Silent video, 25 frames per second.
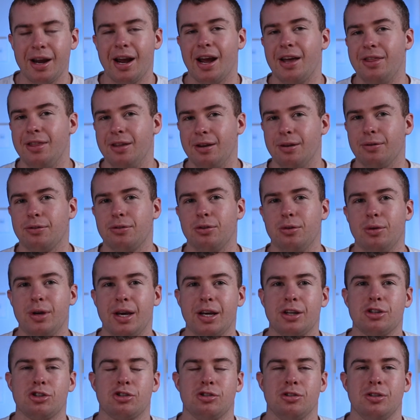and then a few
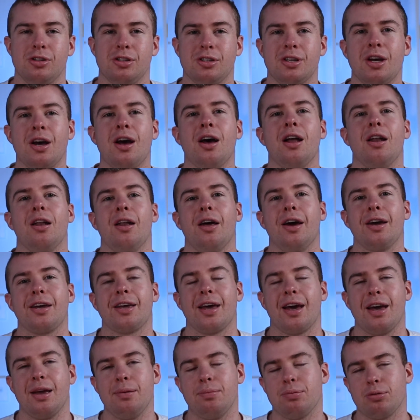extras like
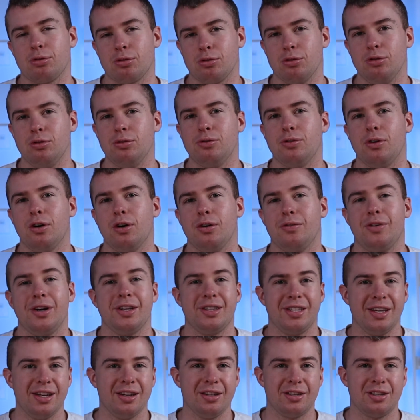a proof of
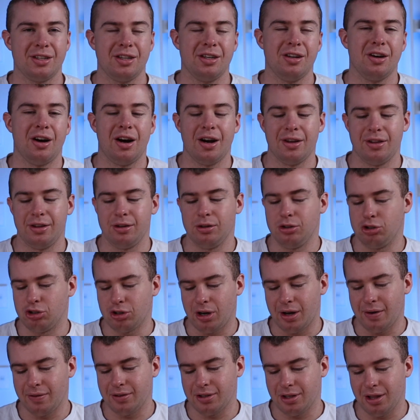identity, either your
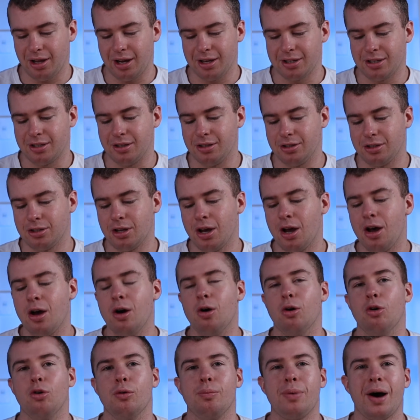driver's license
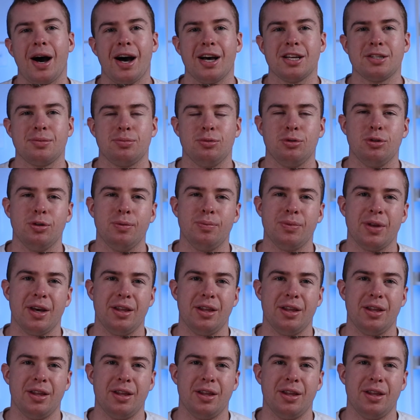or passport,